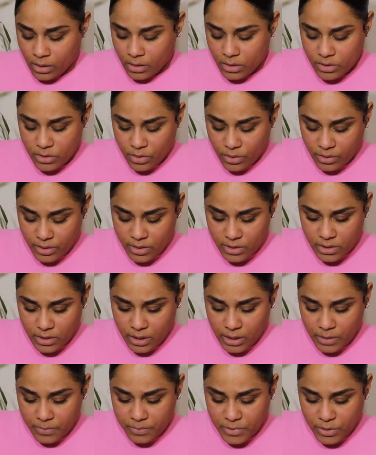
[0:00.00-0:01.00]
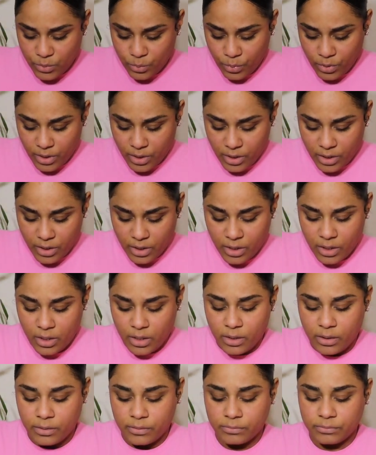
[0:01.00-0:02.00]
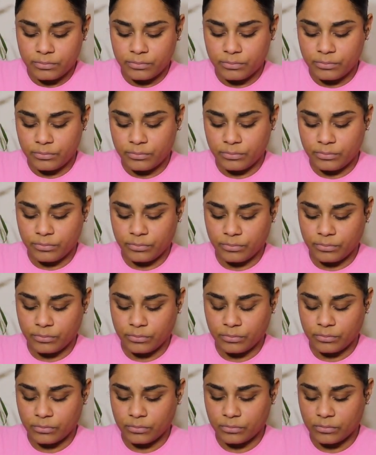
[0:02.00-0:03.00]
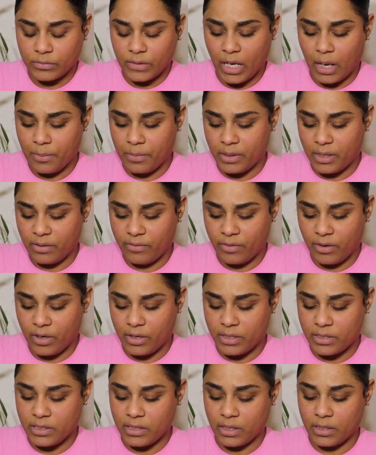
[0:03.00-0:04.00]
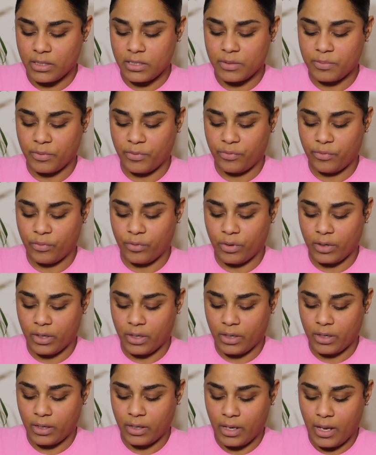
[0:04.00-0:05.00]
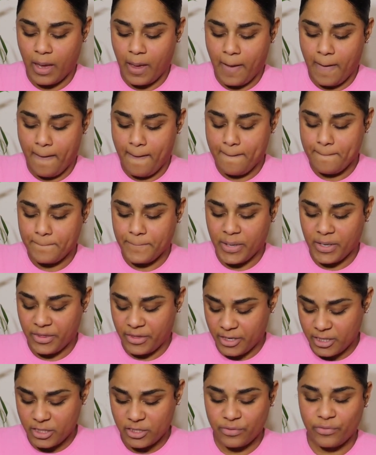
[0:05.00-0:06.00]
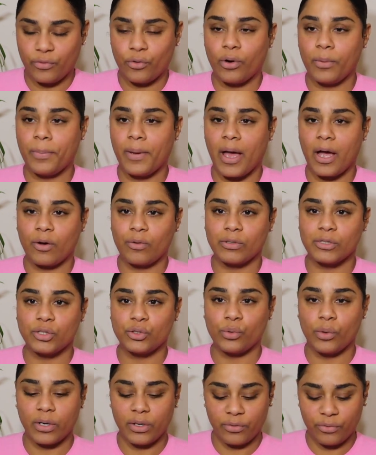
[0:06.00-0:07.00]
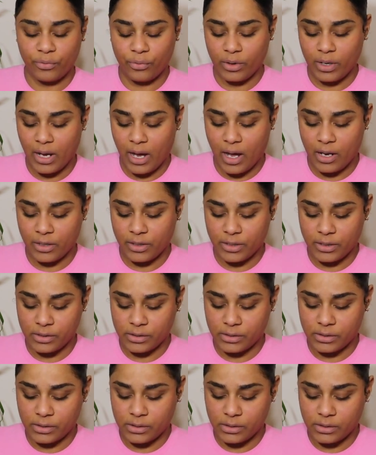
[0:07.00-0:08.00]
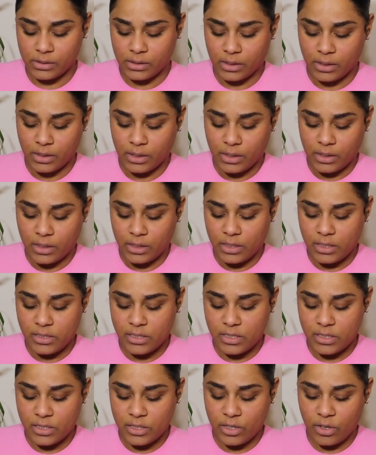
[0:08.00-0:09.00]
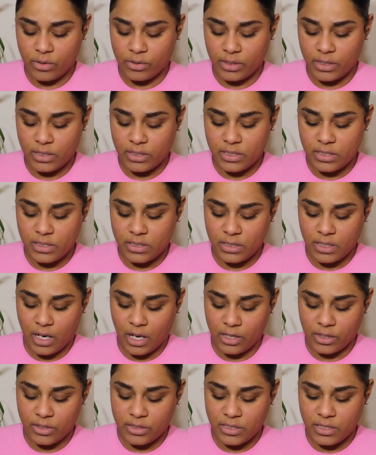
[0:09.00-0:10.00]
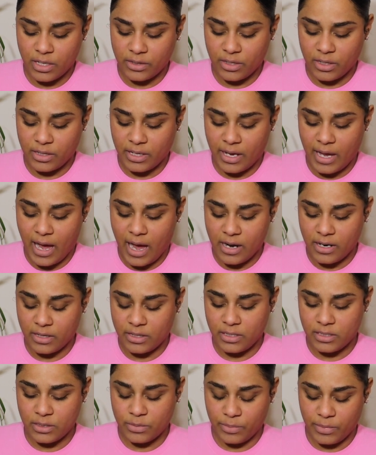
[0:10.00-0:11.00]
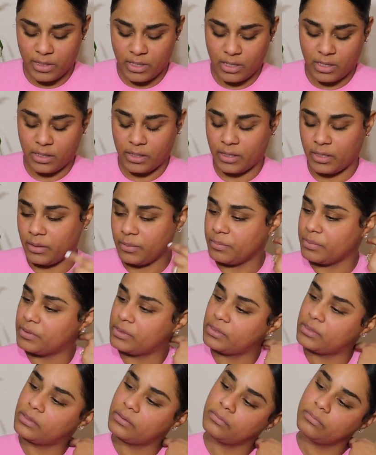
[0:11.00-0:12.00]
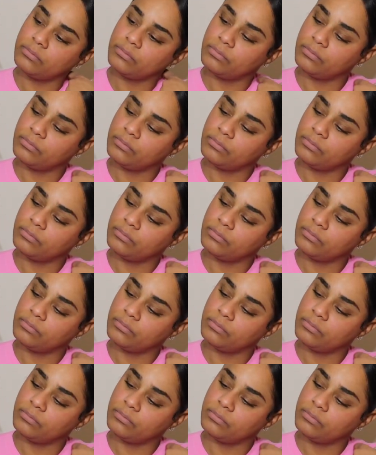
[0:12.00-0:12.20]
So these clips were, I believe I already said this before, but this 4-pack was $24. This is the only color set that they had of these mini clips.